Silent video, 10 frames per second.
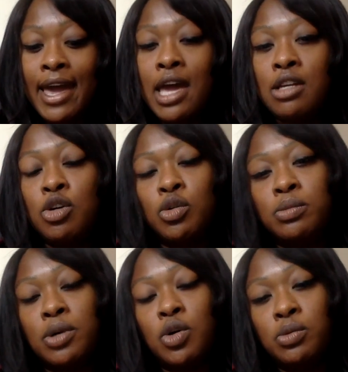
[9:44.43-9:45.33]
and
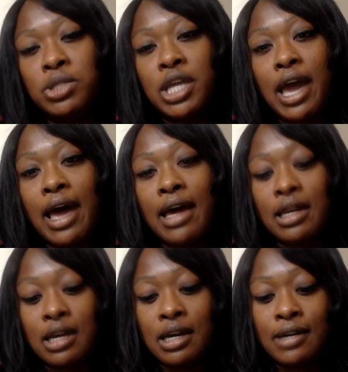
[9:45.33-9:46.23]
whom she had
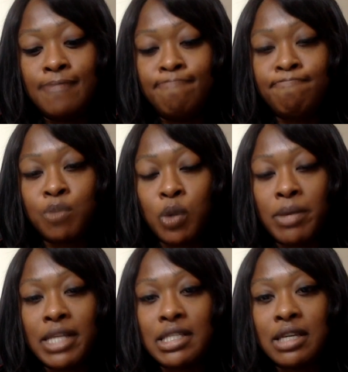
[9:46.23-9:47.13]

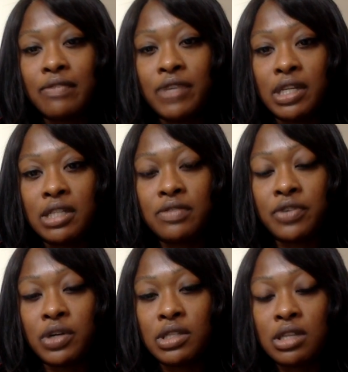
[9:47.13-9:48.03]
romantic feelings for.